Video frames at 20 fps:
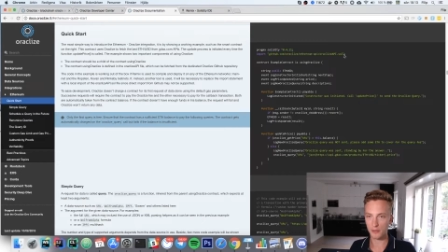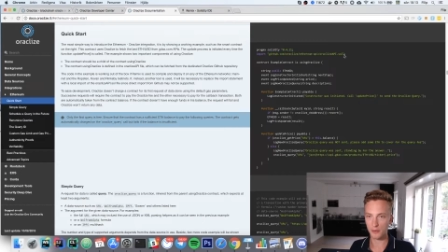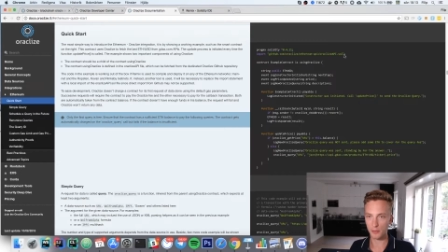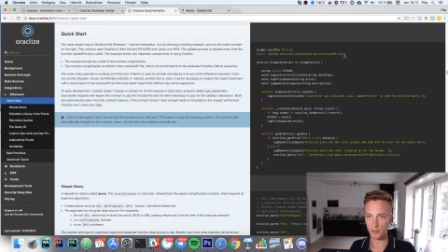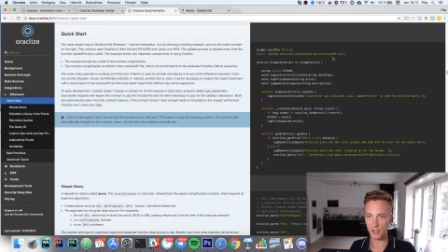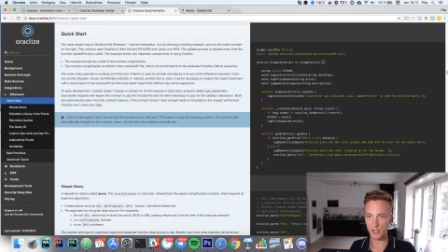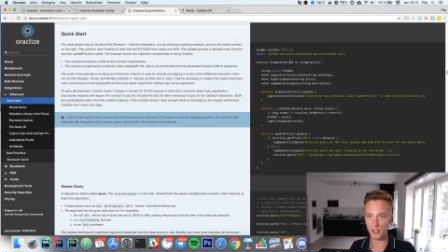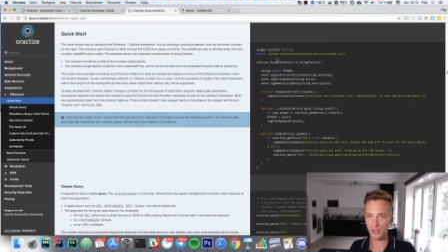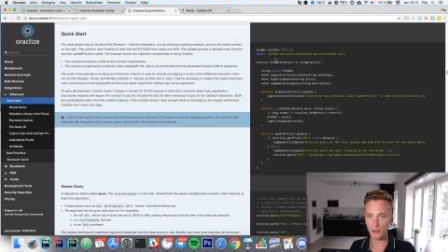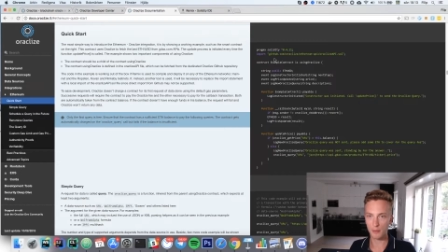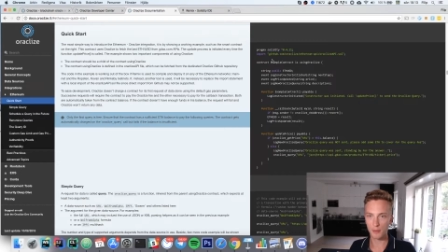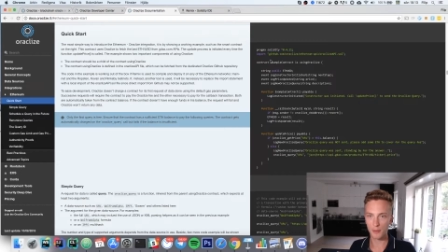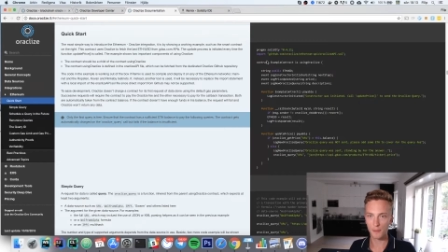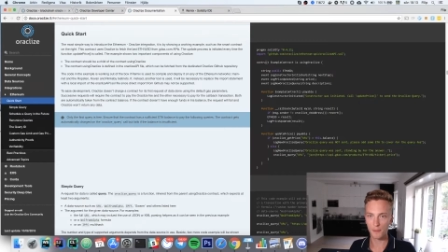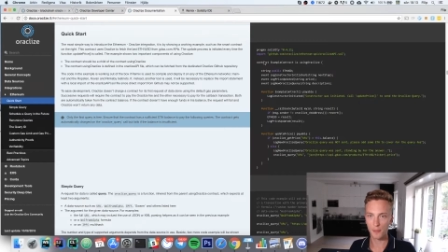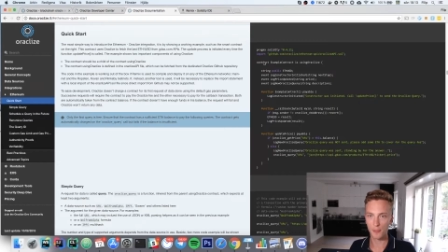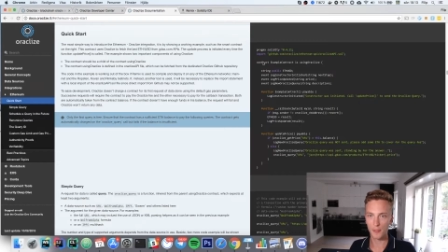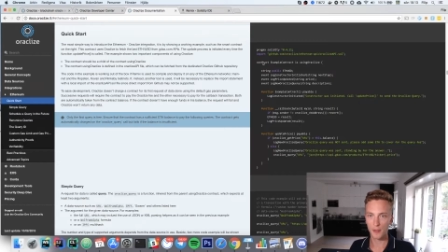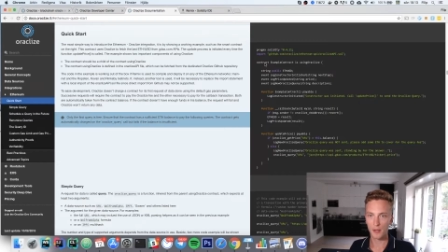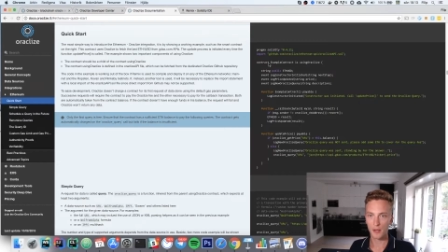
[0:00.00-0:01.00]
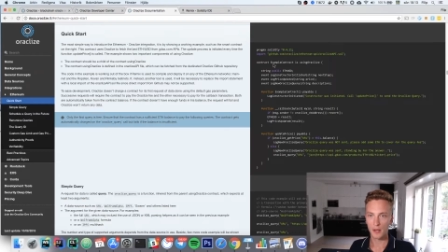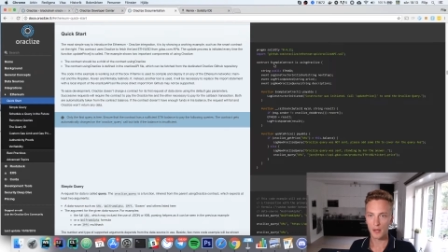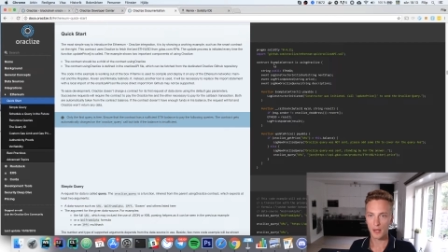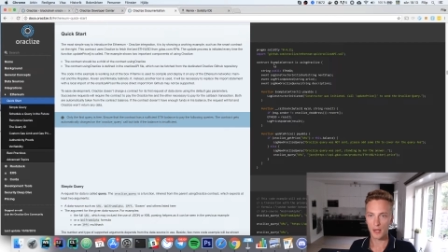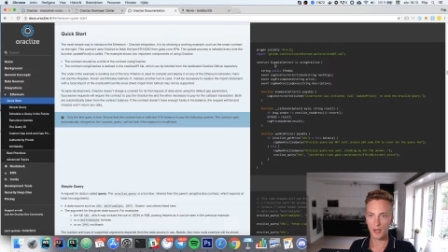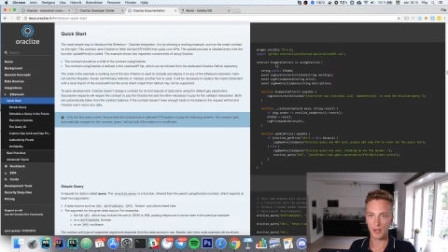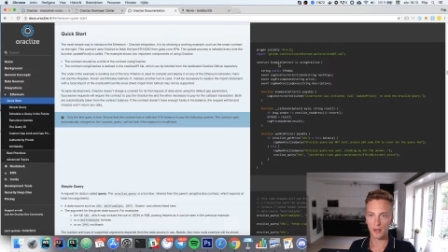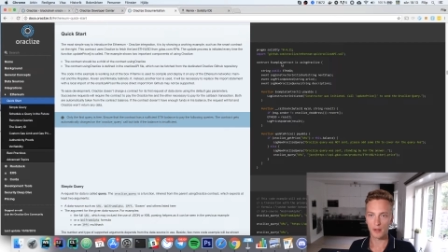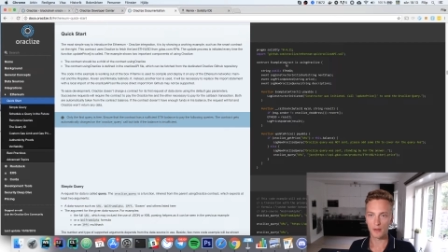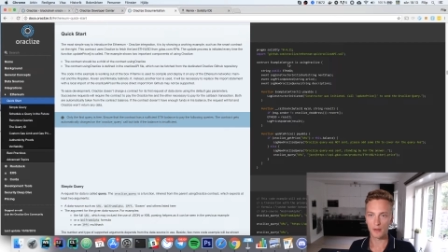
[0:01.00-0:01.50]
from GitHub
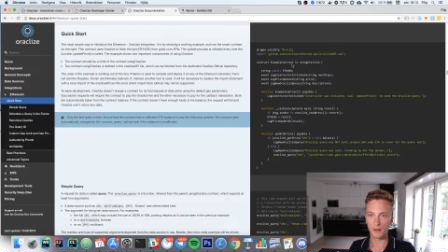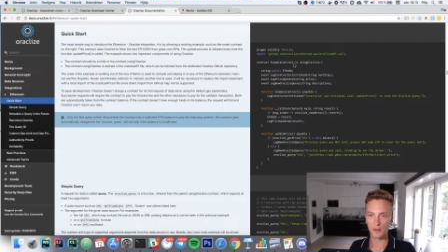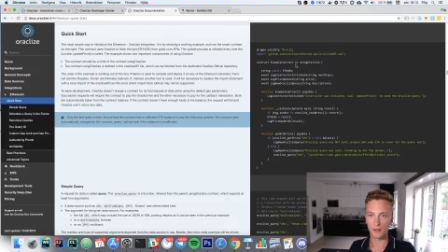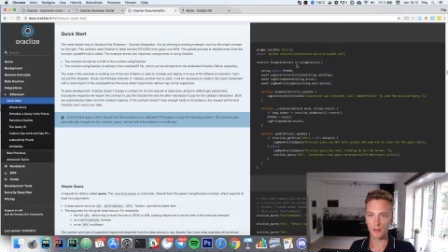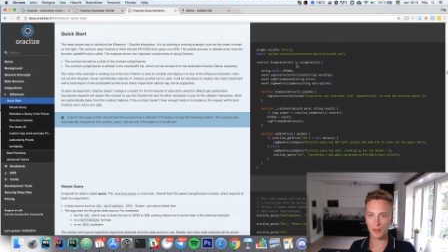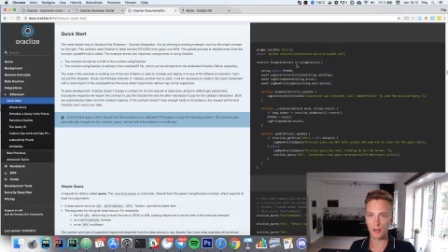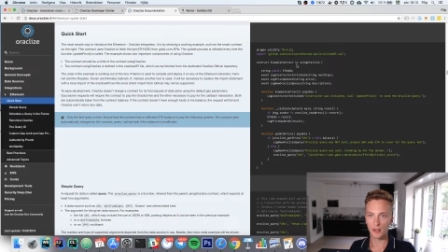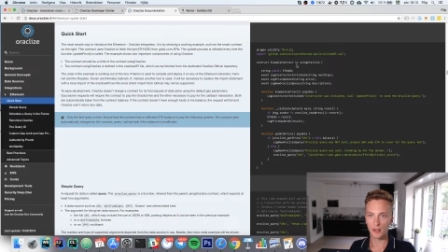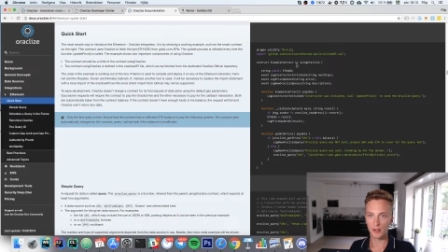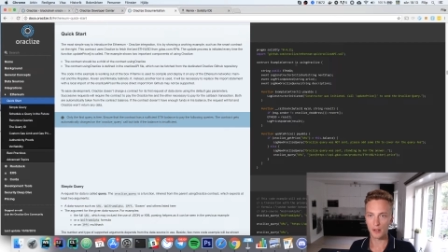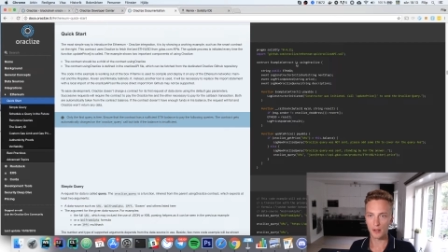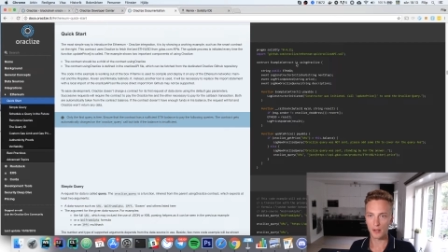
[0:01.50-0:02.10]
and then